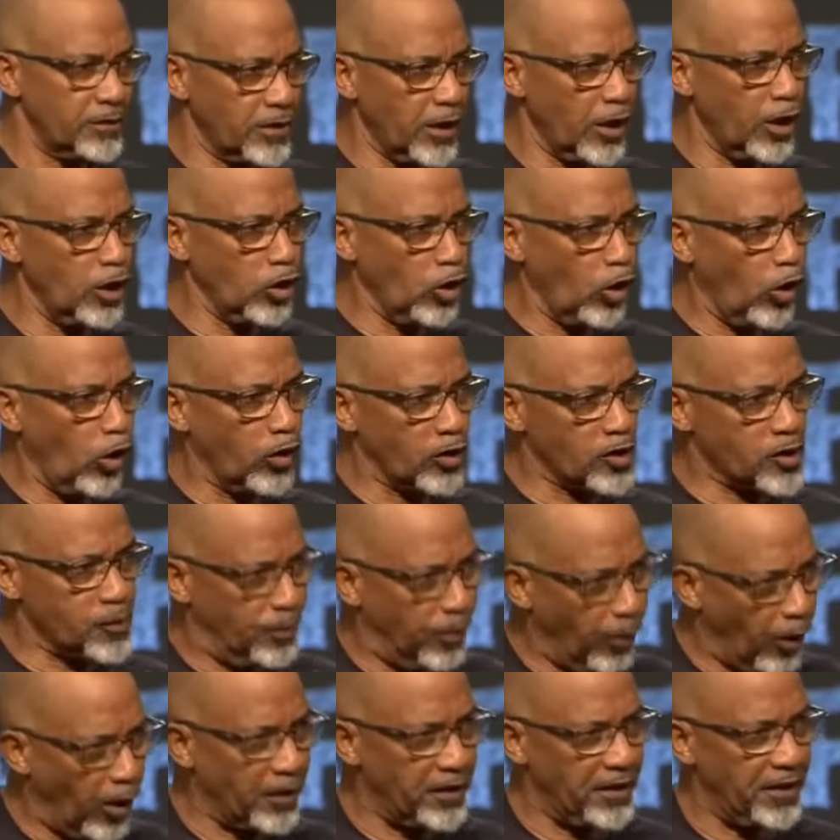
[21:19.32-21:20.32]
the Lord's
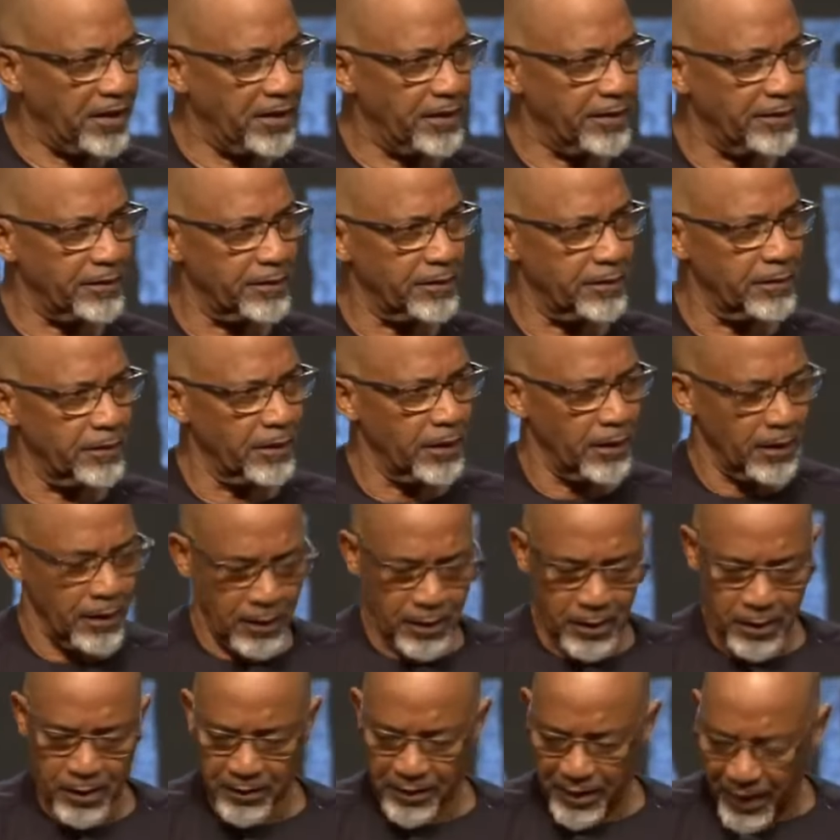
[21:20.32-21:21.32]
body.
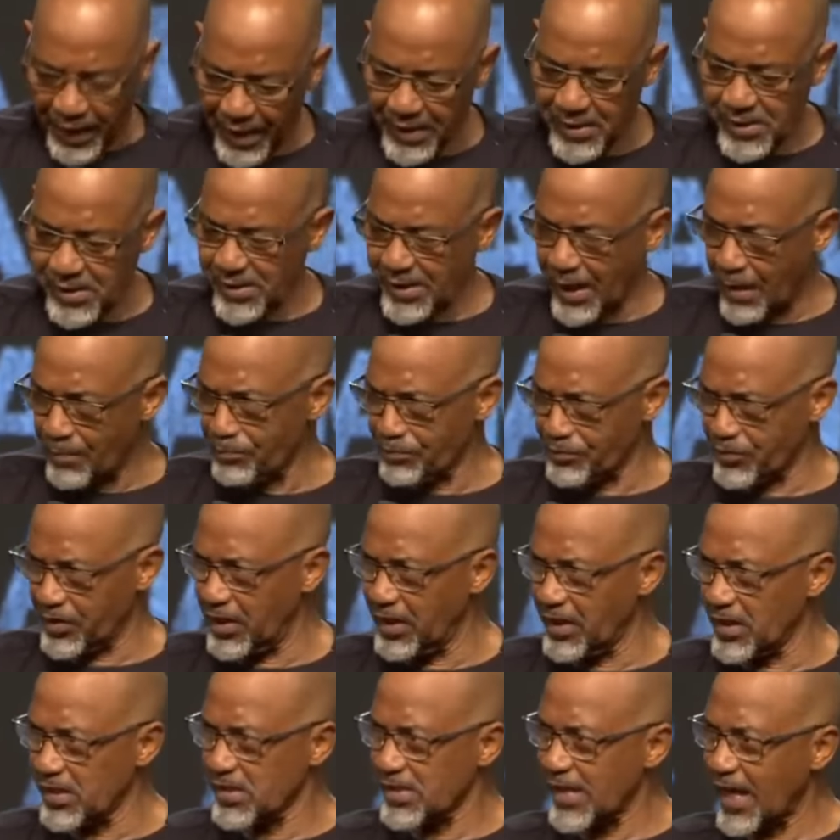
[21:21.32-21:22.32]
There are some
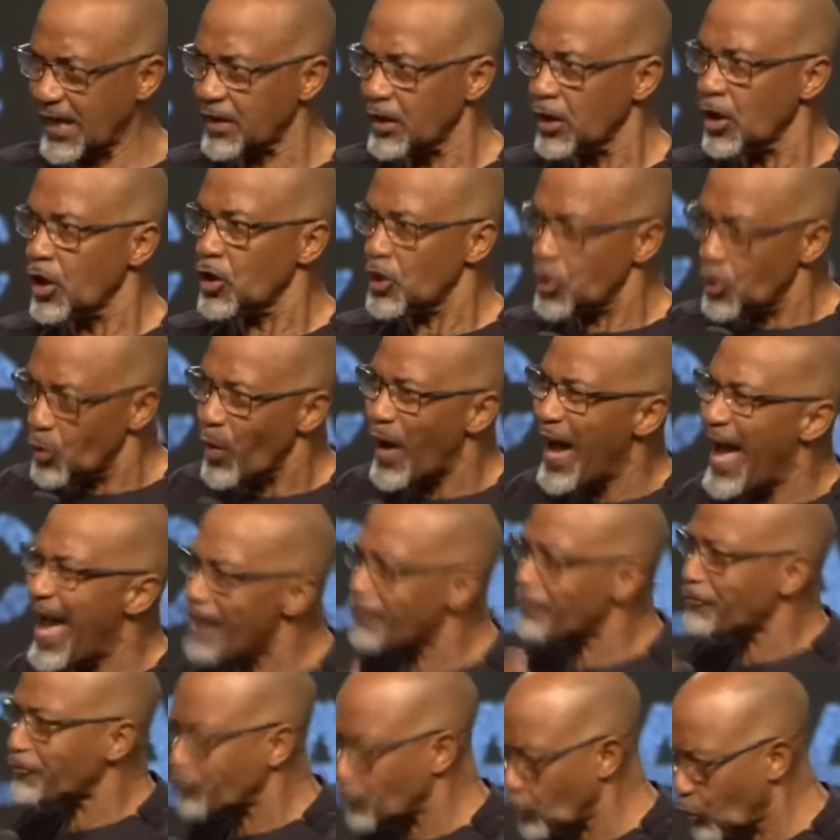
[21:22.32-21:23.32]
things that you
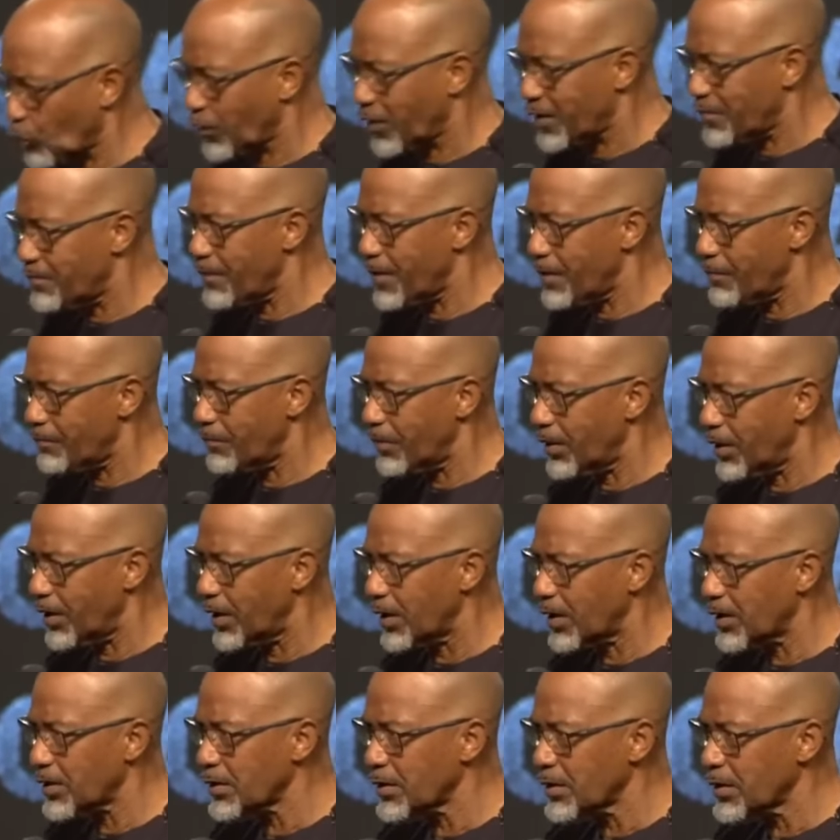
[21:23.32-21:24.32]
have to
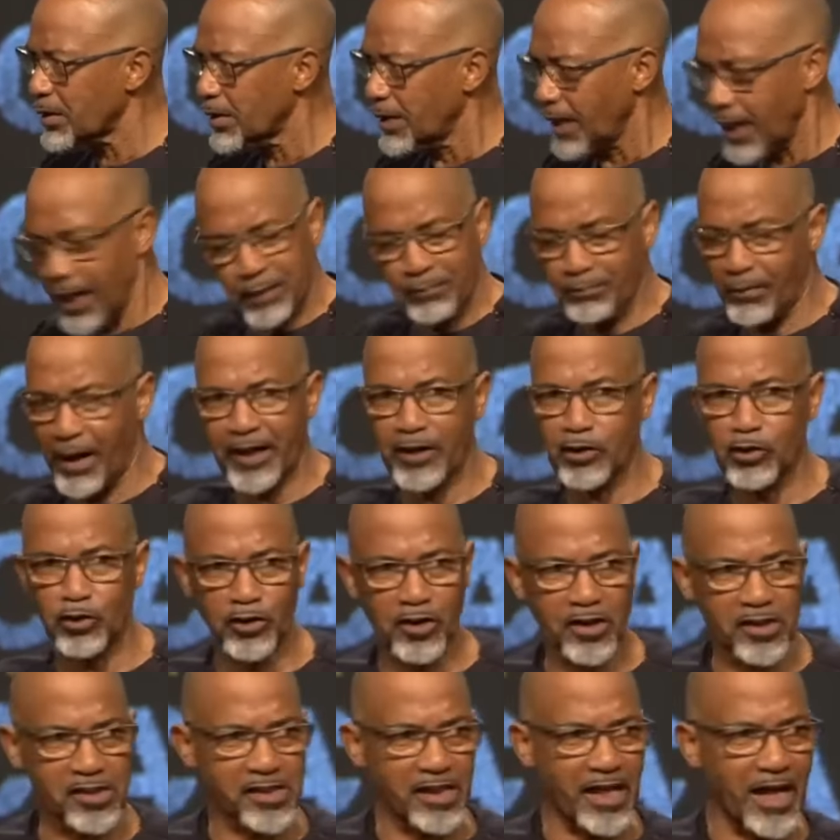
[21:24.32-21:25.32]
remember. And my
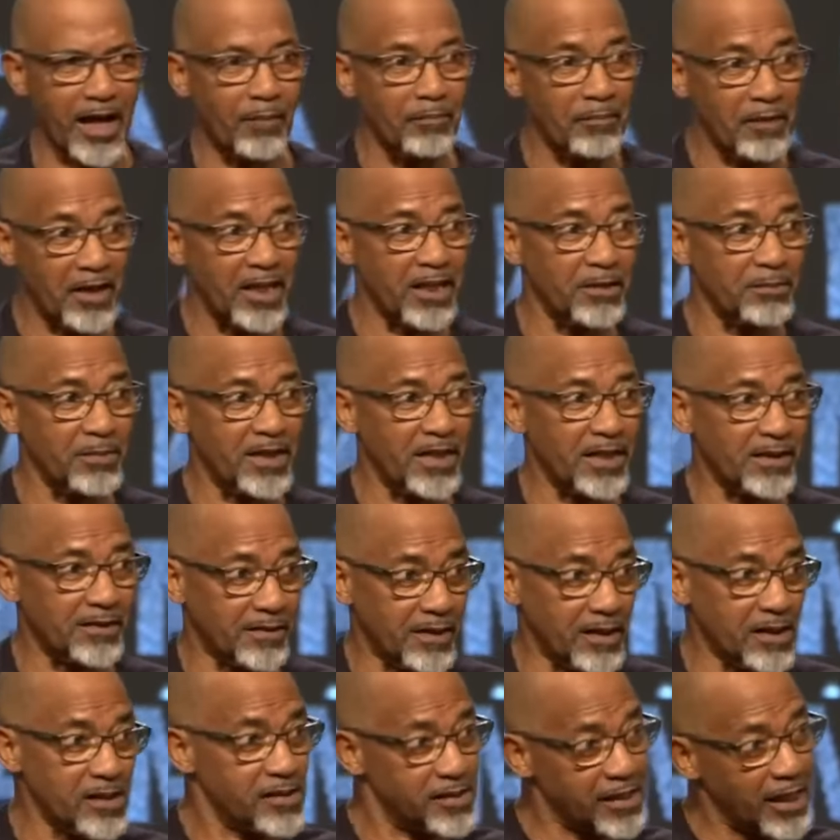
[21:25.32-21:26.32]
goodness, there are many, many
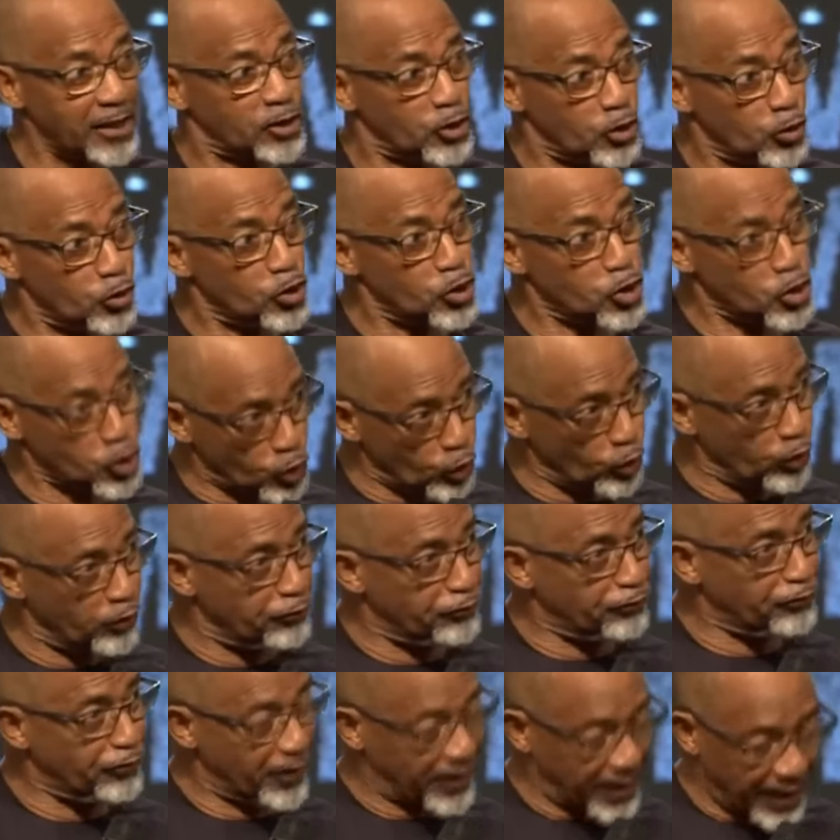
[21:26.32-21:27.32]
things that you should
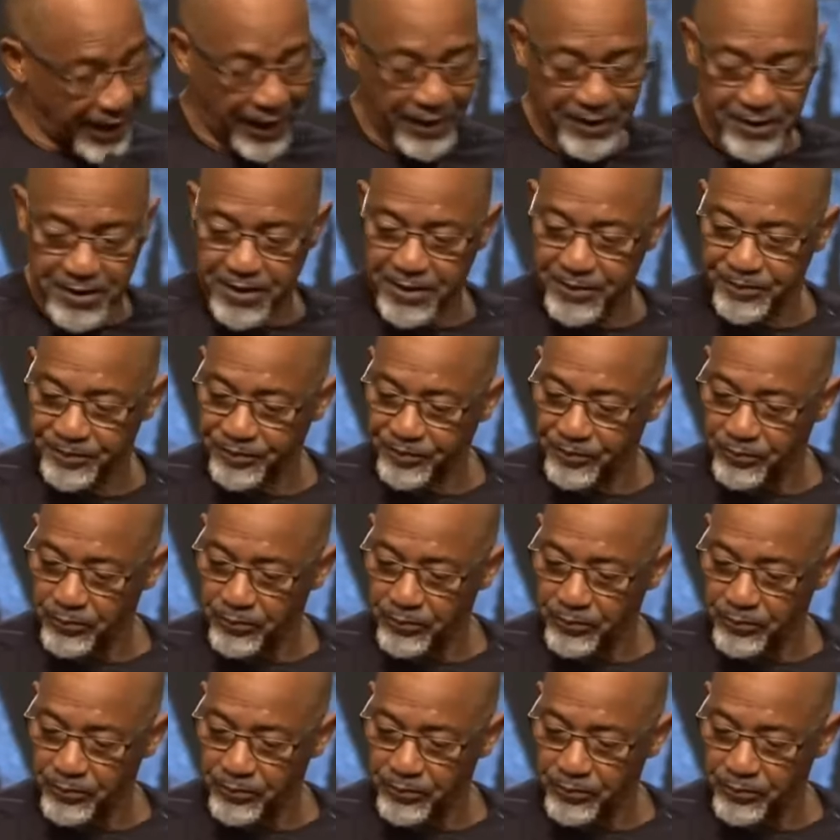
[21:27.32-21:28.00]
forget.